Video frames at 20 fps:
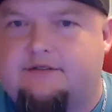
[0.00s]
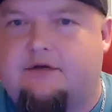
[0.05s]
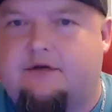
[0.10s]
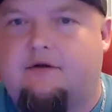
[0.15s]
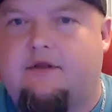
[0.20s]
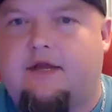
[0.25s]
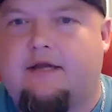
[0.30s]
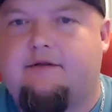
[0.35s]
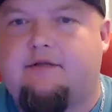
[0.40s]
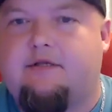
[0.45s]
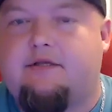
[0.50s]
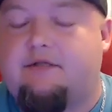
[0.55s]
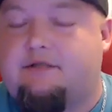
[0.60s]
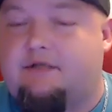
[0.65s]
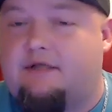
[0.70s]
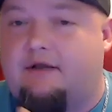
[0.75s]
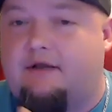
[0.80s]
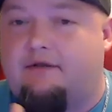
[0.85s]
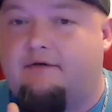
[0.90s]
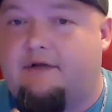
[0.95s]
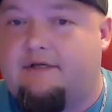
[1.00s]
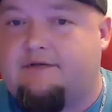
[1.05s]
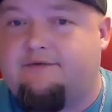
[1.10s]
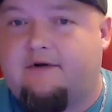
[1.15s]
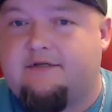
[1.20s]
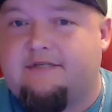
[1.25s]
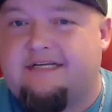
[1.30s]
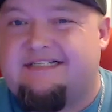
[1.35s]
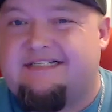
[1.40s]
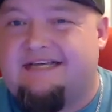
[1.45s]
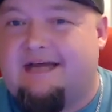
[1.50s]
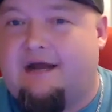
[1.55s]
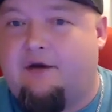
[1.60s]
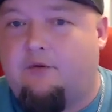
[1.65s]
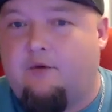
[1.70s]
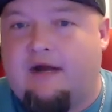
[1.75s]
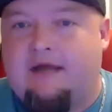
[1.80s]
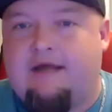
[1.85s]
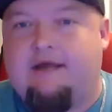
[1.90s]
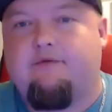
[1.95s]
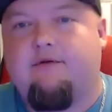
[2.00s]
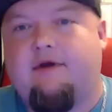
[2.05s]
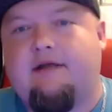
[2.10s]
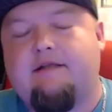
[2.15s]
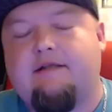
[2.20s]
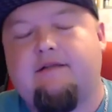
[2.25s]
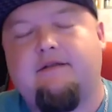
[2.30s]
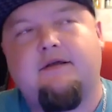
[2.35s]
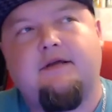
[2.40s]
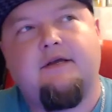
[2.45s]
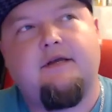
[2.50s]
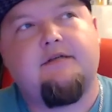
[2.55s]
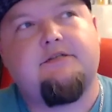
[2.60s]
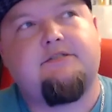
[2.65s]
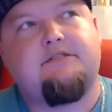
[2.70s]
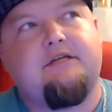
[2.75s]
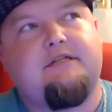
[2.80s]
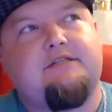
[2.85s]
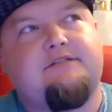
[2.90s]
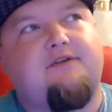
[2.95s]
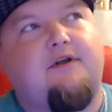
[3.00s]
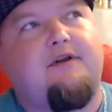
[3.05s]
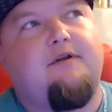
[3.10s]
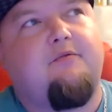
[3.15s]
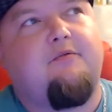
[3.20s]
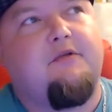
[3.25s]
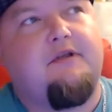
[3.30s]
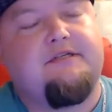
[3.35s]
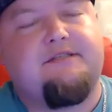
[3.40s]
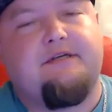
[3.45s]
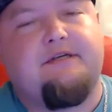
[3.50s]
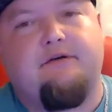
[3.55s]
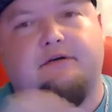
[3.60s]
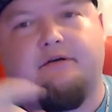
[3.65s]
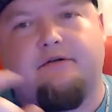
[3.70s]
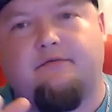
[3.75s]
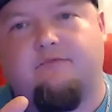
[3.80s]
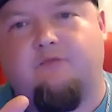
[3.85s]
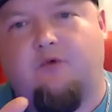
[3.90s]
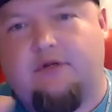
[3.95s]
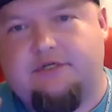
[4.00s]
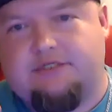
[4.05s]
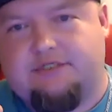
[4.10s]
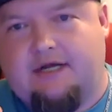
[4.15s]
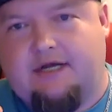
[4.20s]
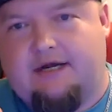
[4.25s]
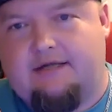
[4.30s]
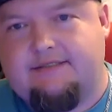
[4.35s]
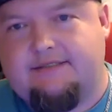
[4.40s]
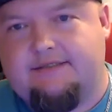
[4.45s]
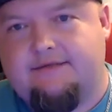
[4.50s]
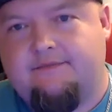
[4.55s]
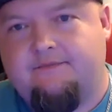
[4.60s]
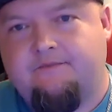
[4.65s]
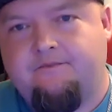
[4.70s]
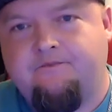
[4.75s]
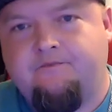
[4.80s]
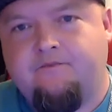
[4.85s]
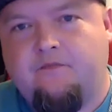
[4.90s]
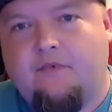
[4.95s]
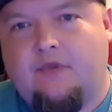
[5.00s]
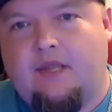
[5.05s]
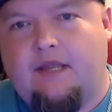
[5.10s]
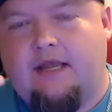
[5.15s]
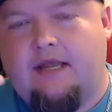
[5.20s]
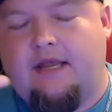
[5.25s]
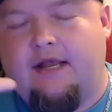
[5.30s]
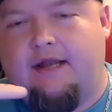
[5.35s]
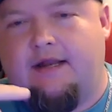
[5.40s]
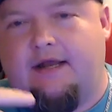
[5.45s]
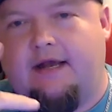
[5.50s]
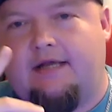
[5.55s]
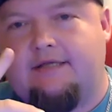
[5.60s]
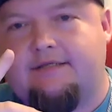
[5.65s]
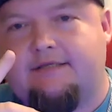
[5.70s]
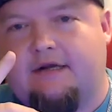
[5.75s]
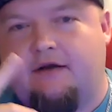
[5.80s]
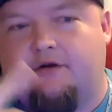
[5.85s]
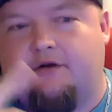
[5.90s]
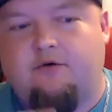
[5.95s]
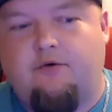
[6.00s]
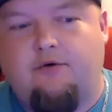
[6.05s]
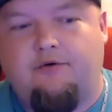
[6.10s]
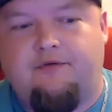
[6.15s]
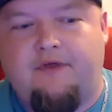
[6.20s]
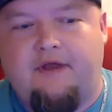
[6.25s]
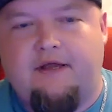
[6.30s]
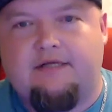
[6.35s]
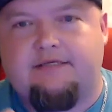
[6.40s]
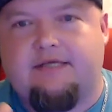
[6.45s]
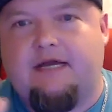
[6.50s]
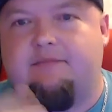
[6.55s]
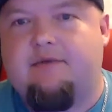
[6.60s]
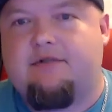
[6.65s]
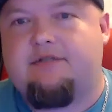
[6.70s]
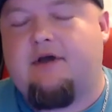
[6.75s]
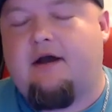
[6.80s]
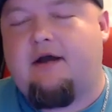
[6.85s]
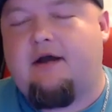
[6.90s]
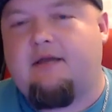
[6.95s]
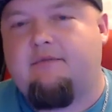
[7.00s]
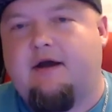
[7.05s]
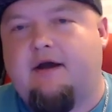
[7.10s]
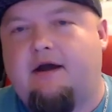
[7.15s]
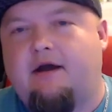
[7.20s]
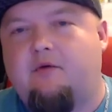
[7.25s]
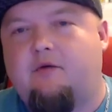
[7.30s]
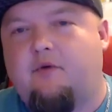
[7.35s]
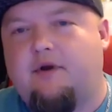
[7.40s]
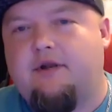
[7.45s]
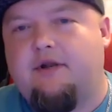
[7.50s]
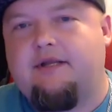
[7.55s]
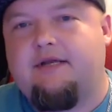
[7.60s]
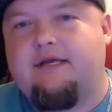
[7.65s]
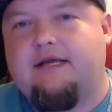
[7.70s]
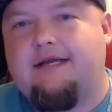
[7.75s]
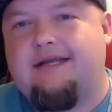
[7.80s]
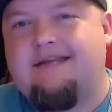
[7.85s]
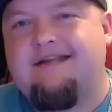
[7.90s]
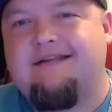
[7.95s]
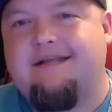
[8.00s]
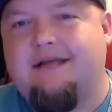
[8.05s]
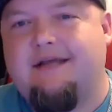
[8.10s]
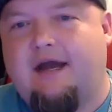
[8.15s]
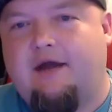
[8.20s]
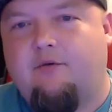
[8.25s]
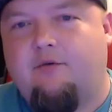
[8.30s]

So like in, as far as like DIYing, right? She had started releasing her one shots, and as like a cool thing because I'd been talking about how I wanted to get into DIY.